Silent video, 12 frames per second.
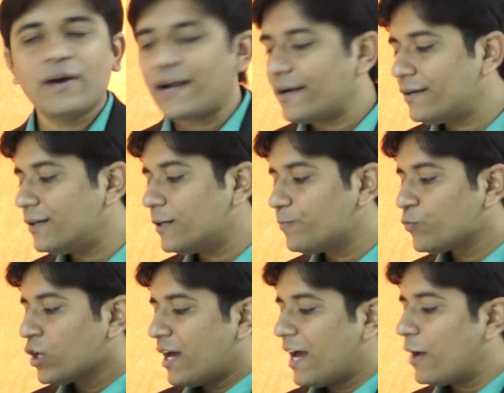and
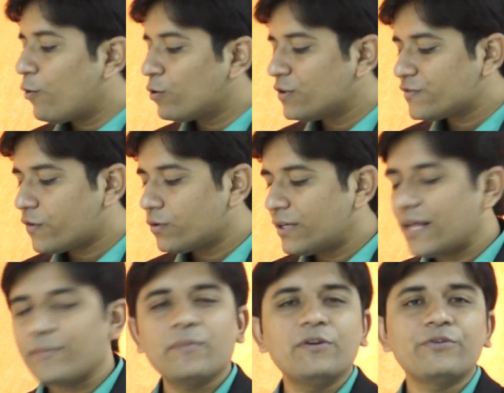I have always found that
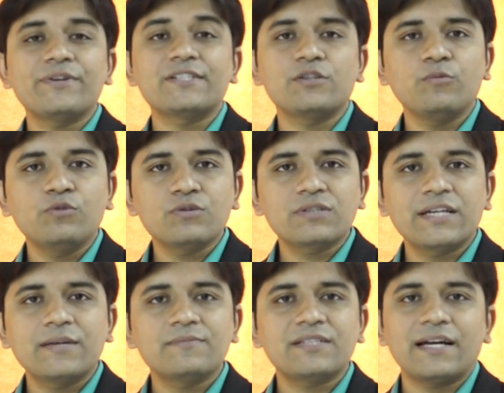I'm able to resume those
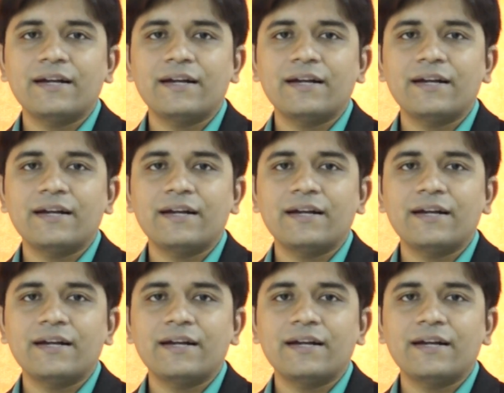games.